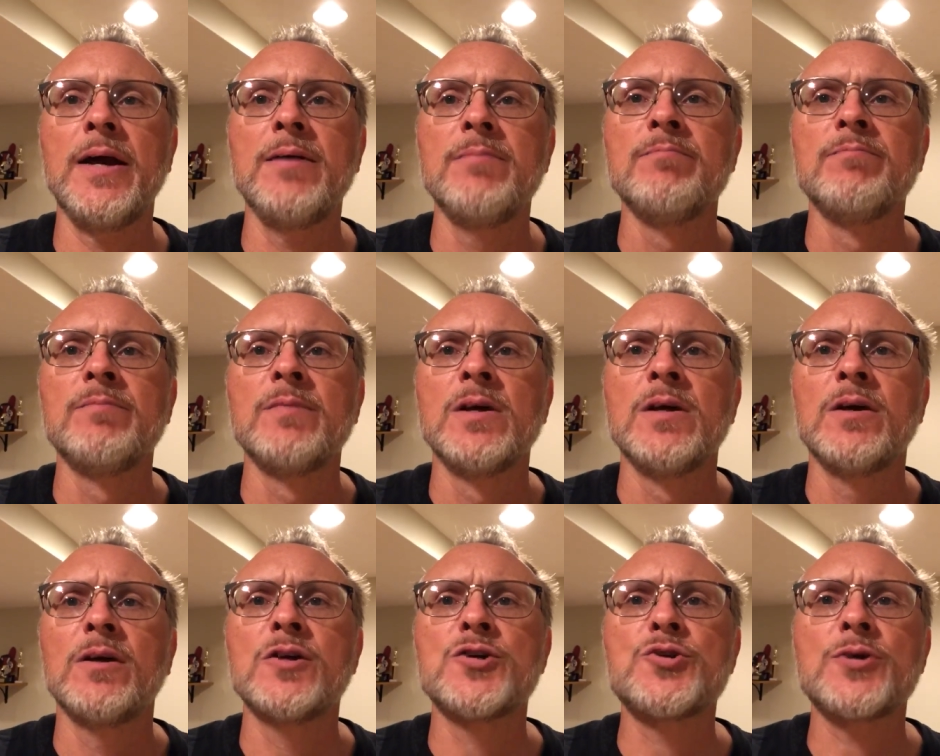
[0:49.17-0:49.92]

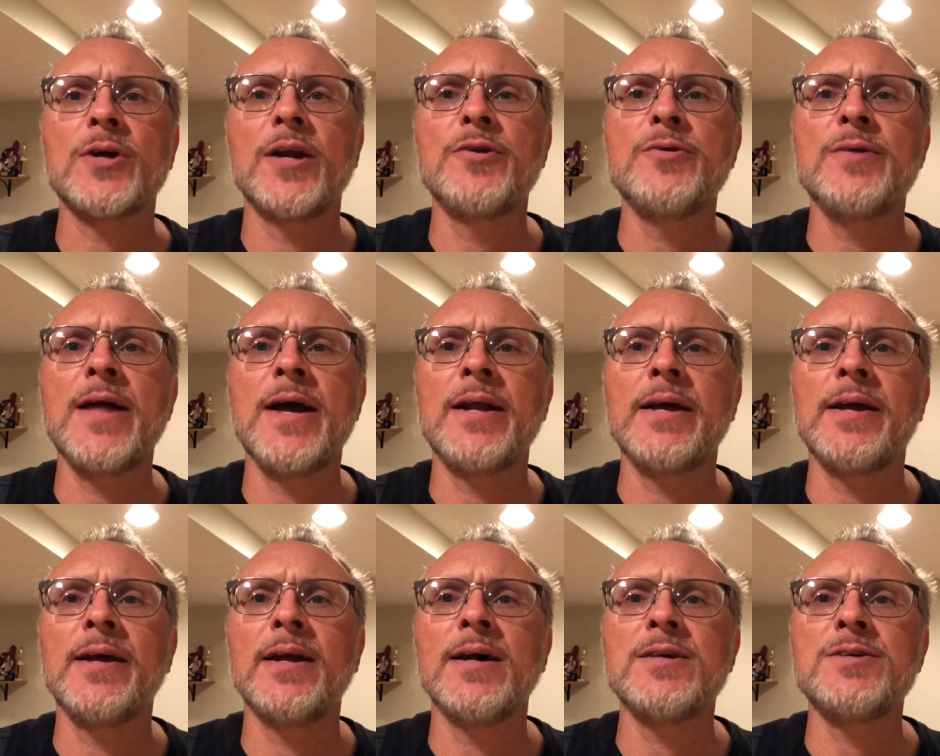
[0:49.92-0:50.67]
I'm going to try to do that
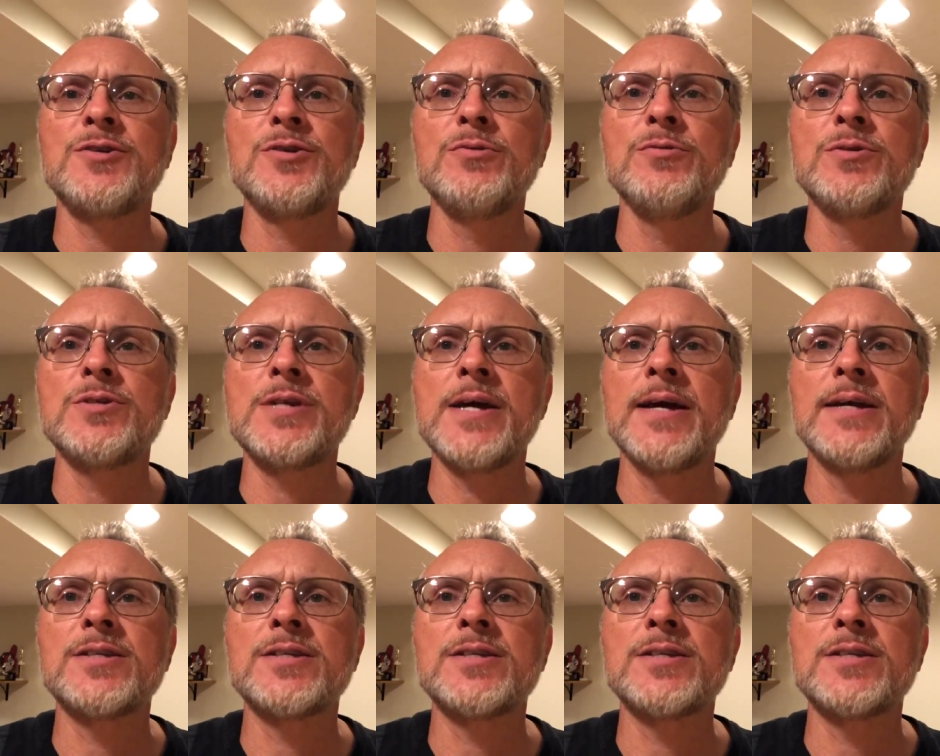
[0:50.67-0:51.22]
again on Tuesday.